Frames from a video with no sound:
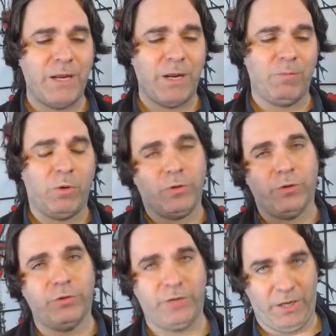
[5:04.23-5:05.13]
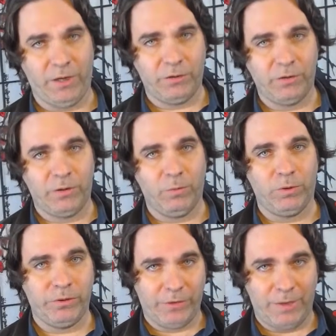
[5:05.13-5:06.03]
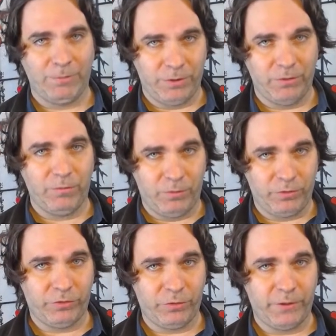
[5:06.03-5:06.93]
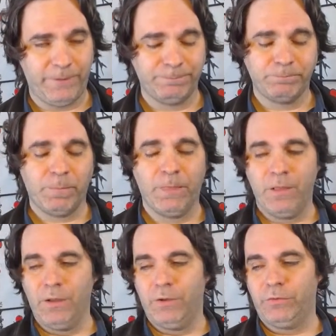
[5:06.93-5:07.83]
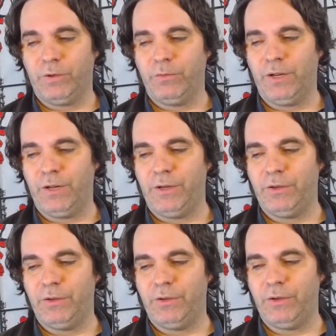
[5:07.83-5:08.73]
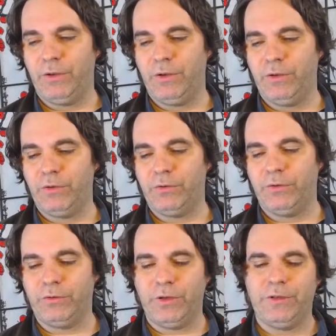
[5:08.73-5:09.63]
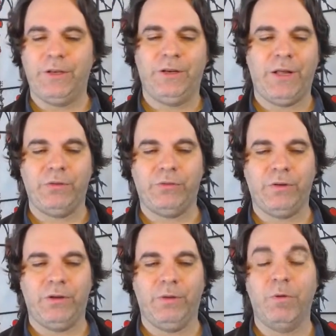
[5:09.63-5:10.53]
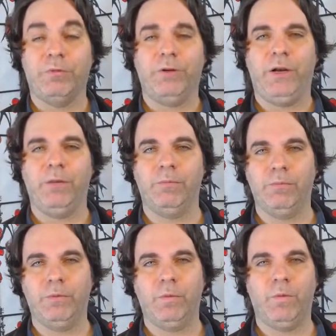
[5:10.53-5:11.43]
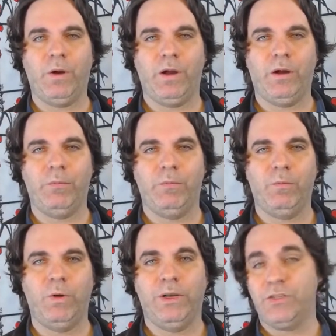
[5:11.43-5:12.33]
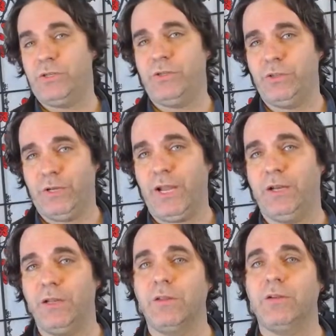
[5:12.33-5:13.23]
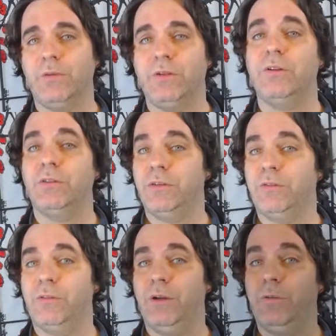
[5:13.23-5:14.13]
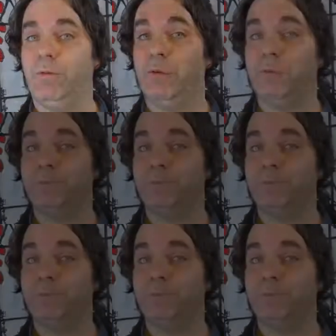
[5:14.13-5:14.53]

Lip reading: a moral stand. And what does that mean? the story. So it allows more freedom when adjudicating the result of the roll.